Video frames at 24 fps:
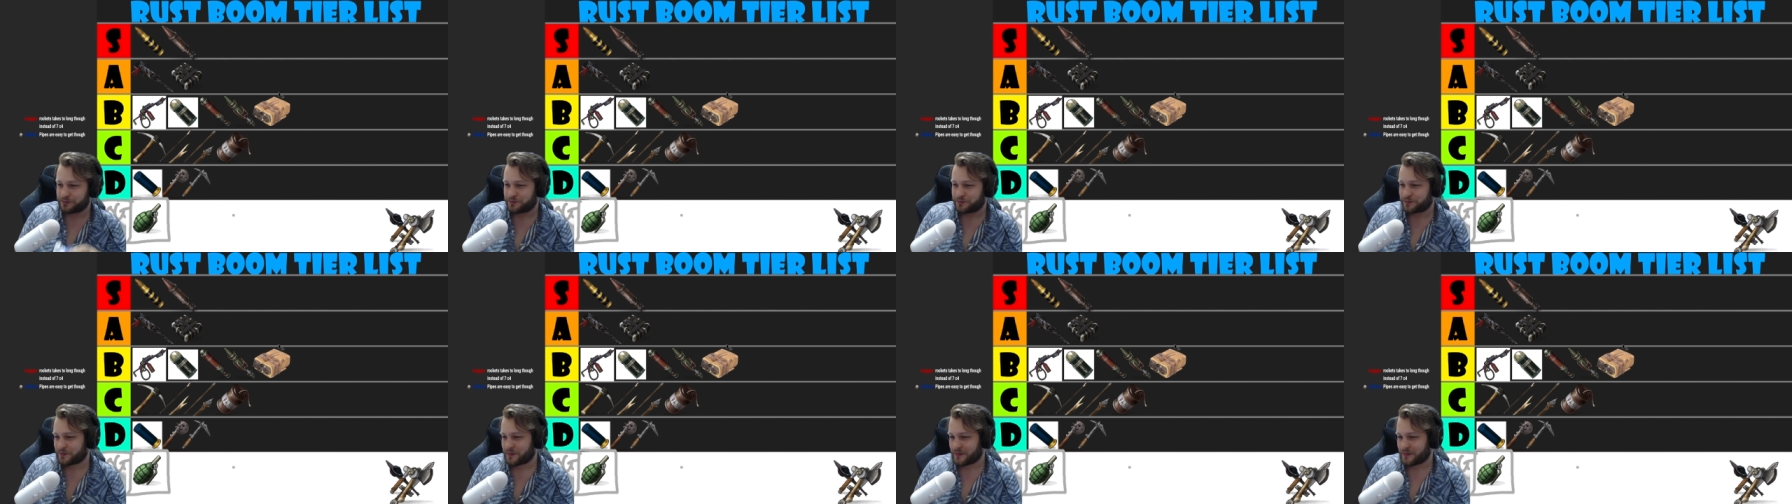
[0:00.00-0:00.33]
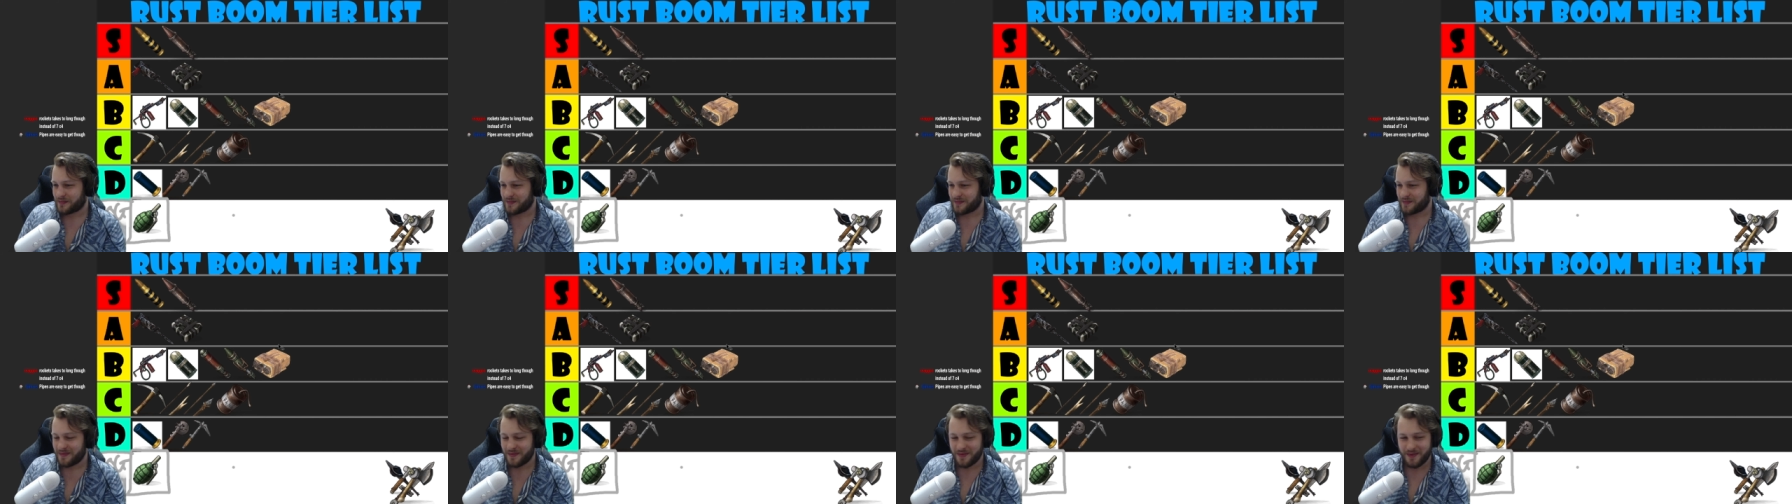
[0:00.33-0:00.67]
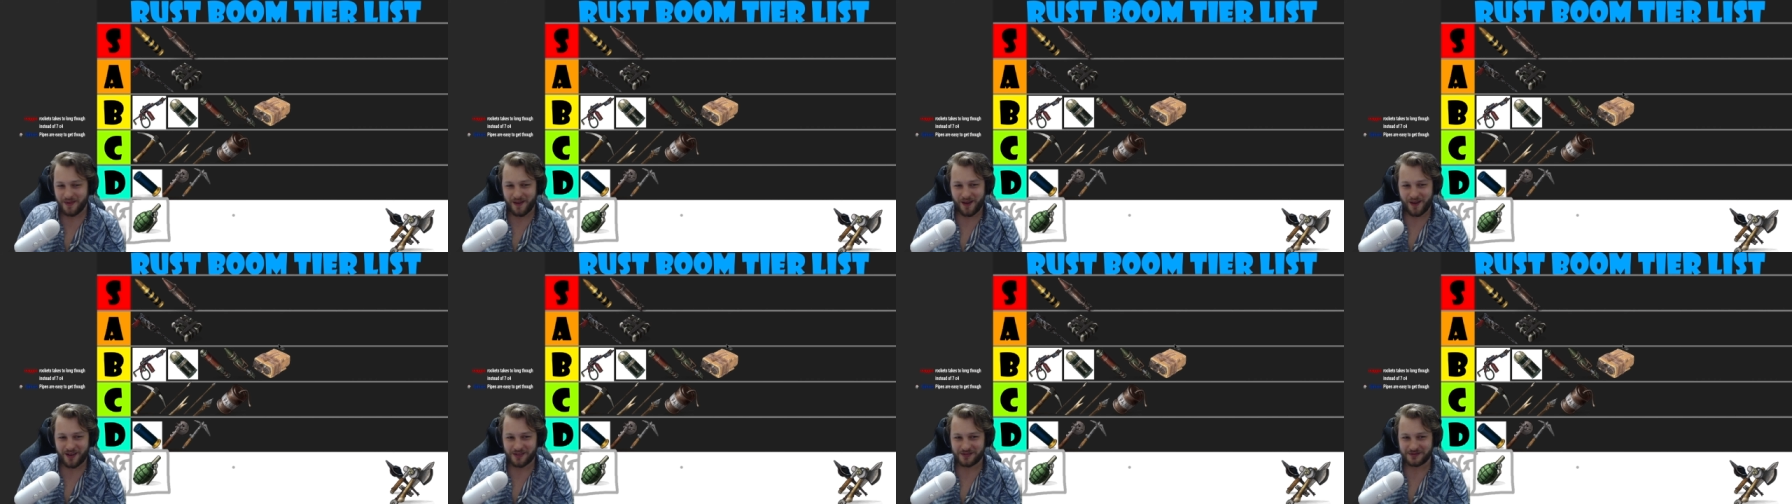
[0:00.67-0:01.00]
Like the
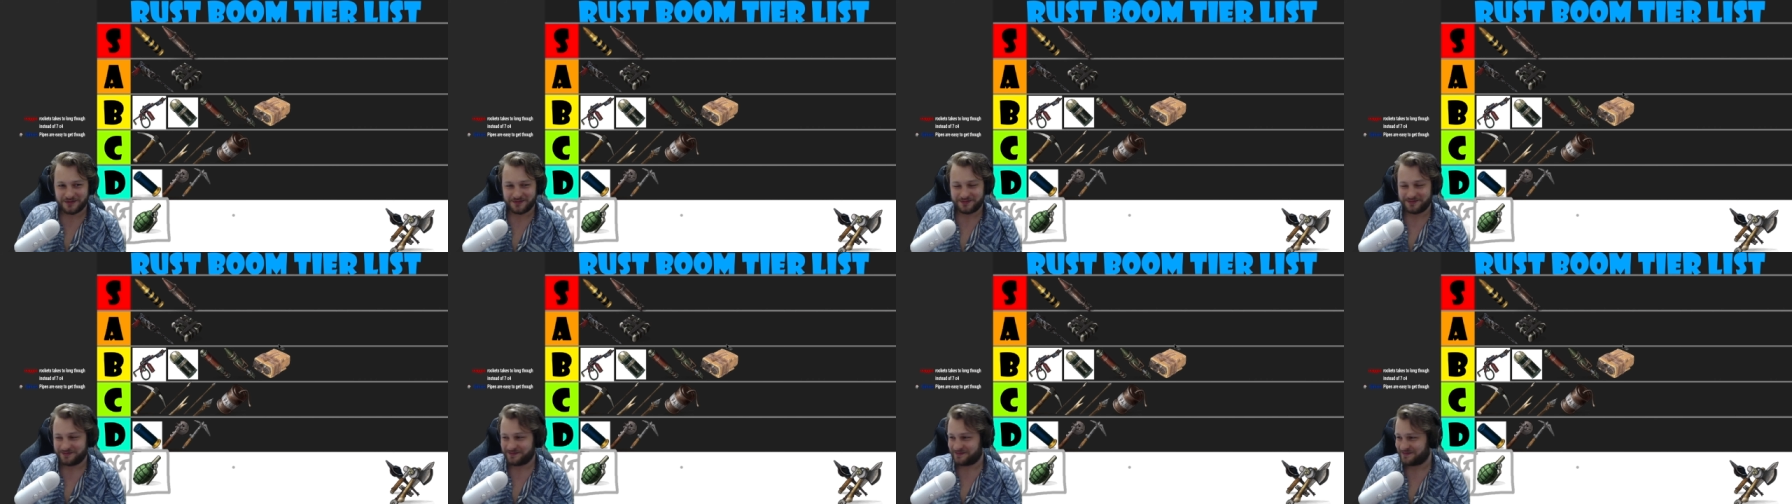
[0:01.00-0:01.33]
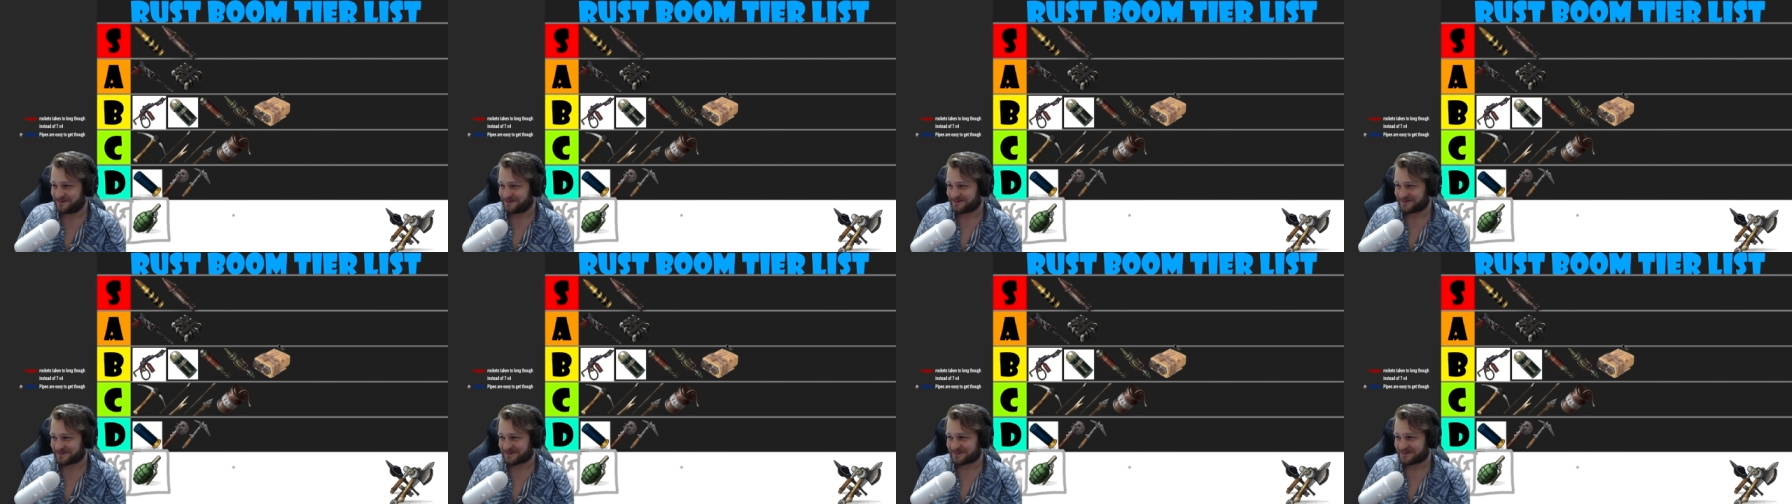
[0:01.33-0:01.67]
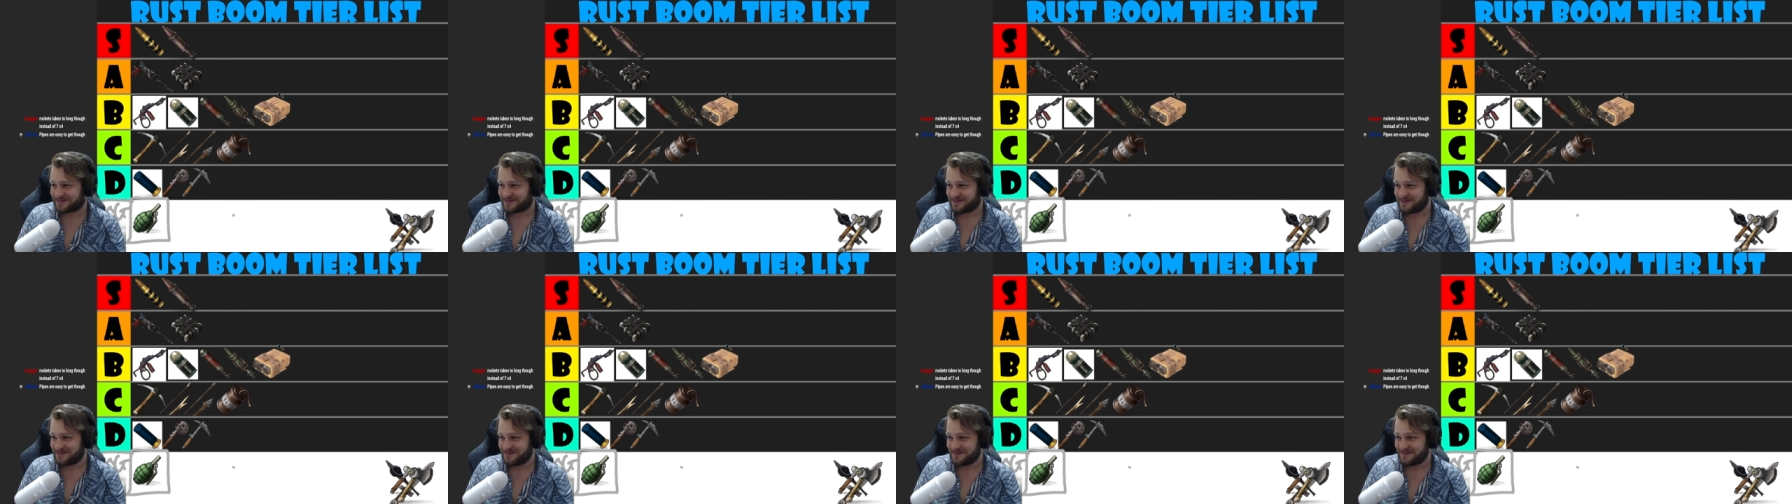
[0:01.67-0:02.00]
C4 is just
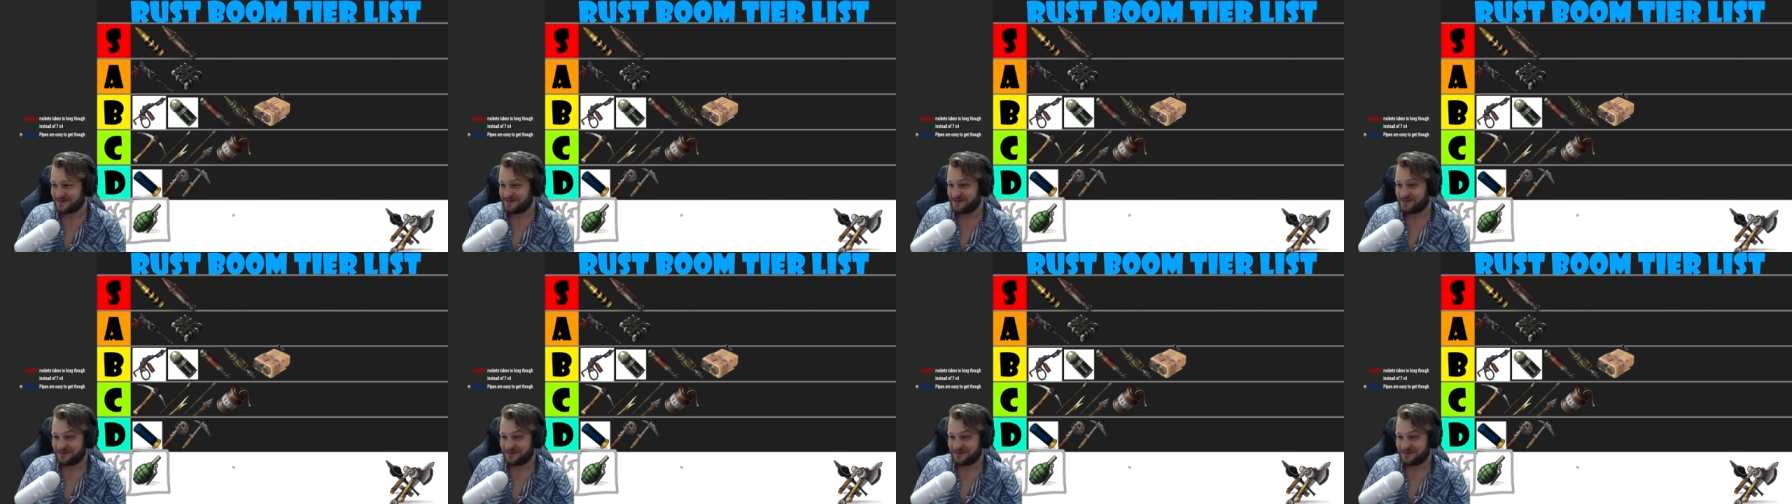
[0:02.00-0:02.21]
so much